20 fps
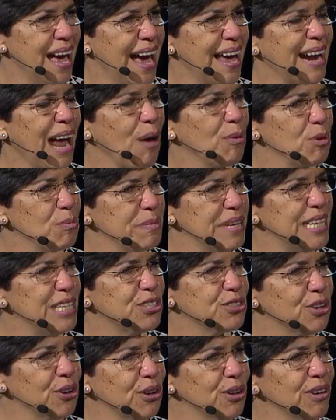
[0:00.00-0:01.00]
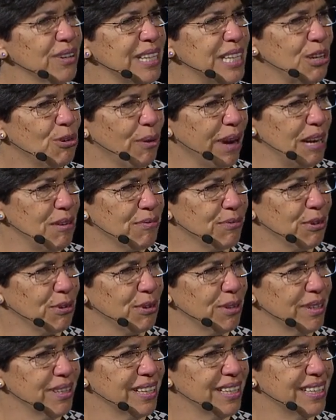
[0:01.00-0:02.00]
and I will be eternally
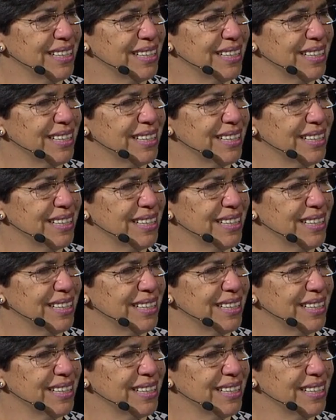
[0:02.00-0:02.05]
grateful